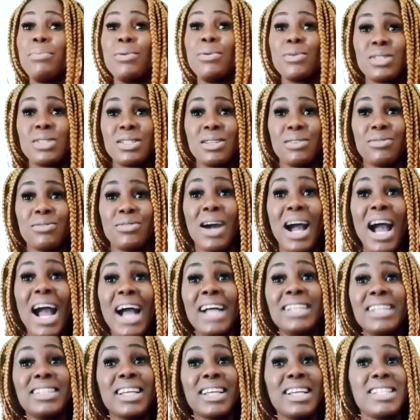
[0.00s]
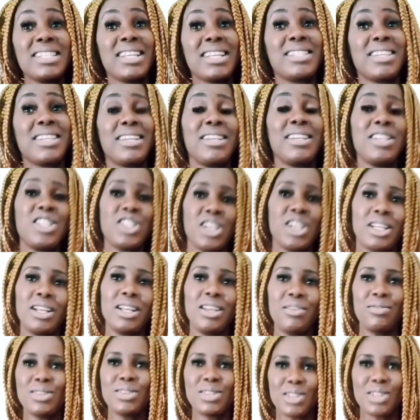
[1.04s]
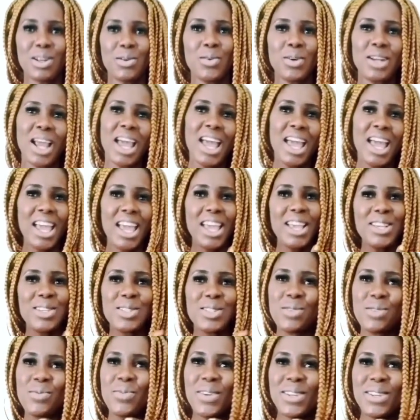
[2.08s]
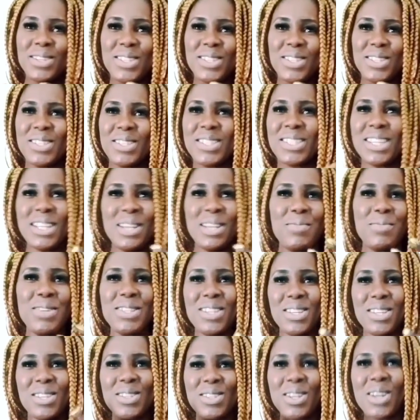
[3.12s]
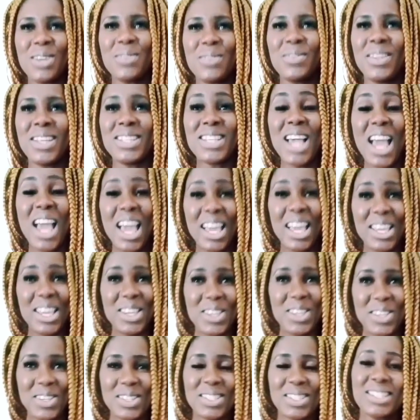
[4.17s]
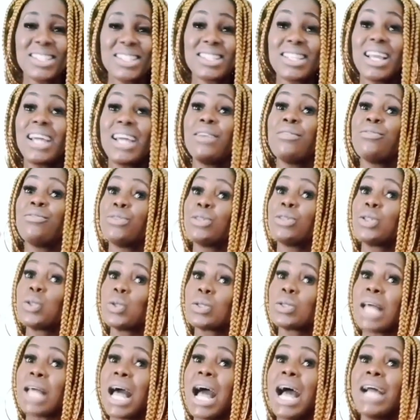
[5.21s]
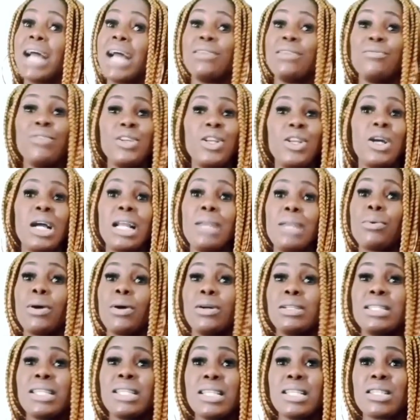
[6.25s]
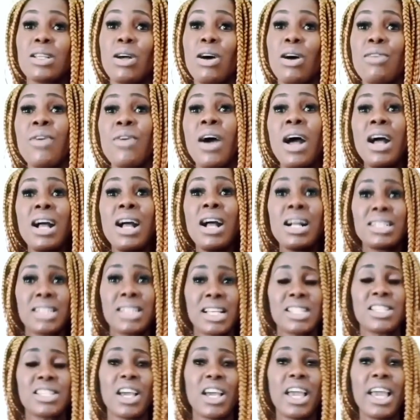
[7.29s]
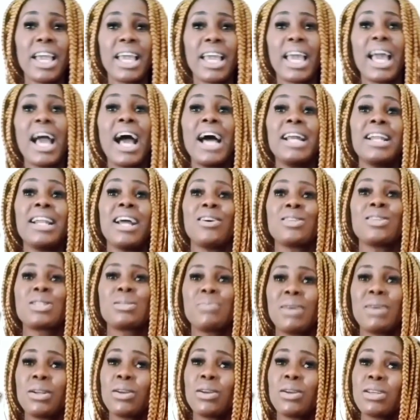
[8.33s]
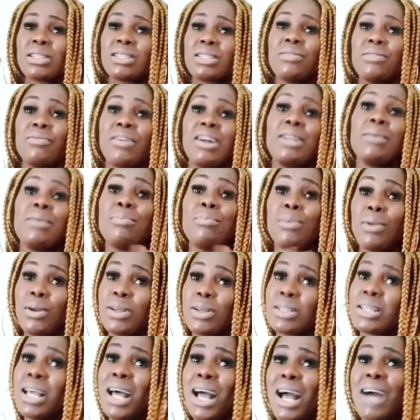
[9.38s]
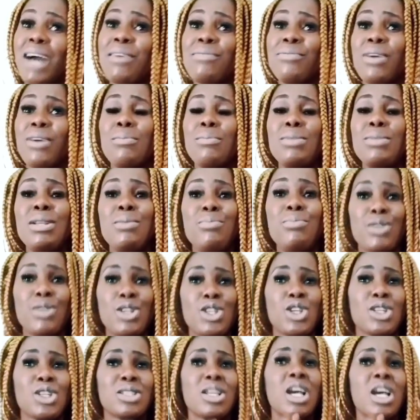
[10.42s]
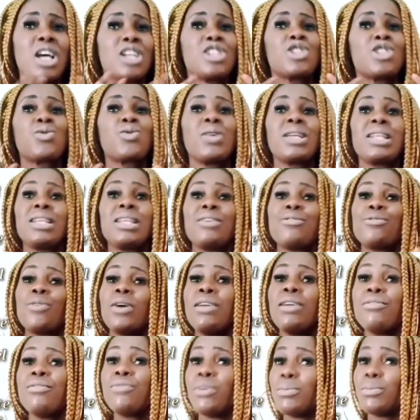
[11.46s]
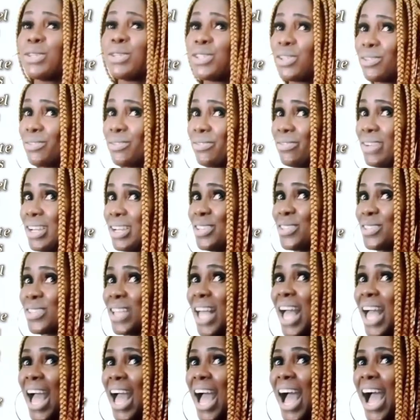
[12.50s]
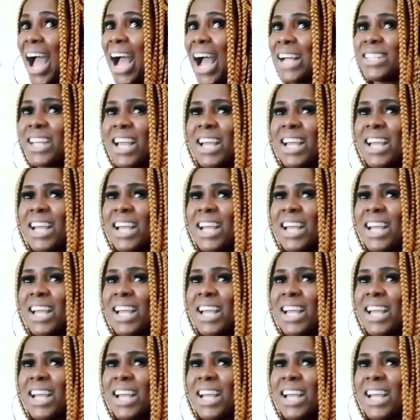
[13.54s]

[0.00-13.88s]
beautiful and entertaining channel Ifystar World is to bring to you celebrity news updates using sliding photos and video clip content of Chacha Eke and her husband Austin Faani, plus her family pictures, strictly for information values and